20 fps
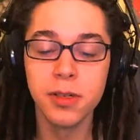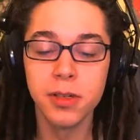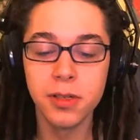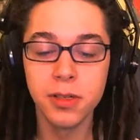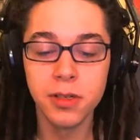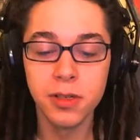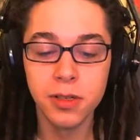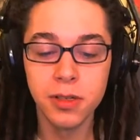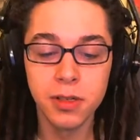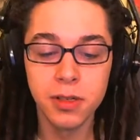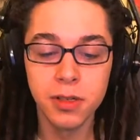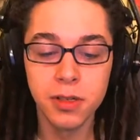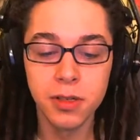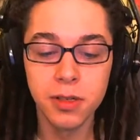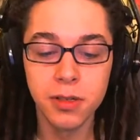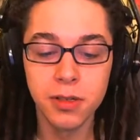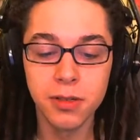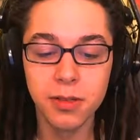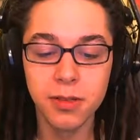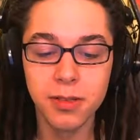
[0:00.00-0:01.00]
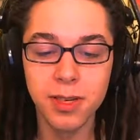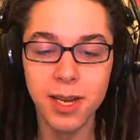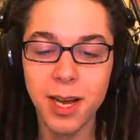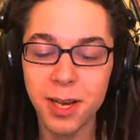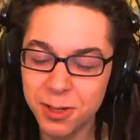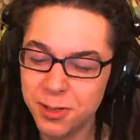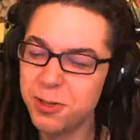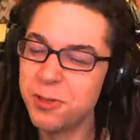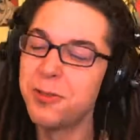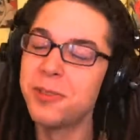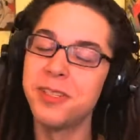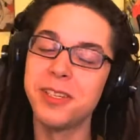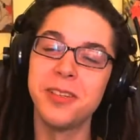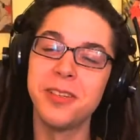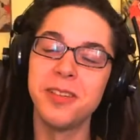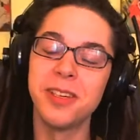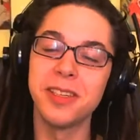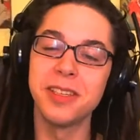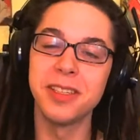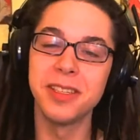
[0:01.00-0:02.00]
No. Path of
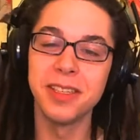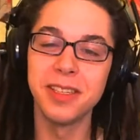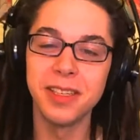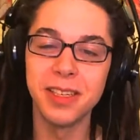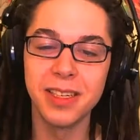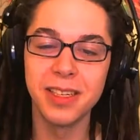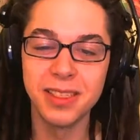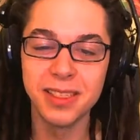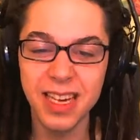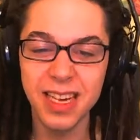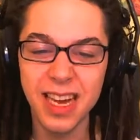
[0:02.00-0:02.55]
Exile.